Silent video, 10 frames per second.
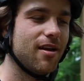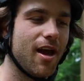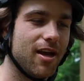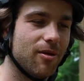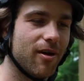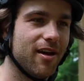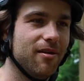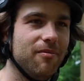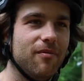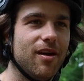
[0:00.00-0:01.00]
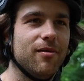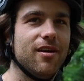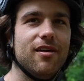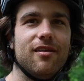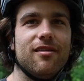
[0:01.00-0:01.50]
anyway,
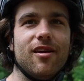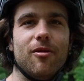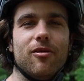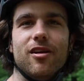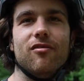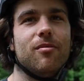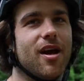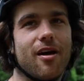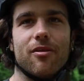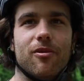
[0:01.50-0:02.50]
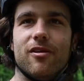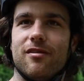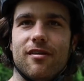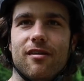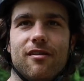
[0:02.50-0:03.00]
maybe they wouldn't even be out in the woods.
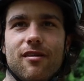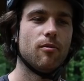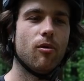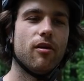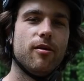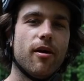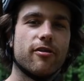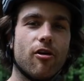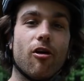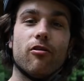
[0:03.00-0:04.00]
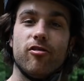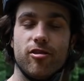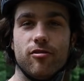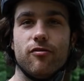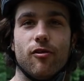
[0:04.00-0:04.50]
So what e-bikes are really
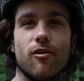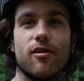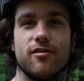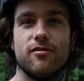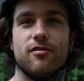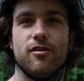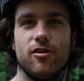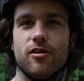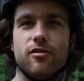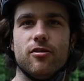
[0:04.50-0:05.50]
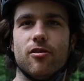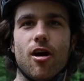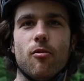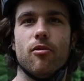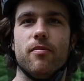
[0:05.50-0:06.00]
good for is you can do a
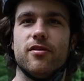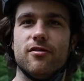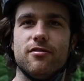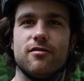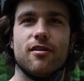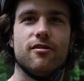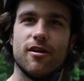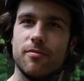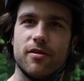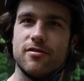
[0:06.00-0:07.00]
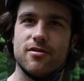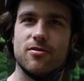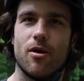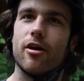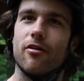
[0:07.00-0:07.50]
lot more business, conduct
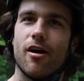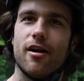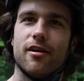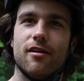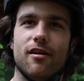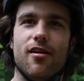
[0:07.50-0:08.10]
business while you're riding.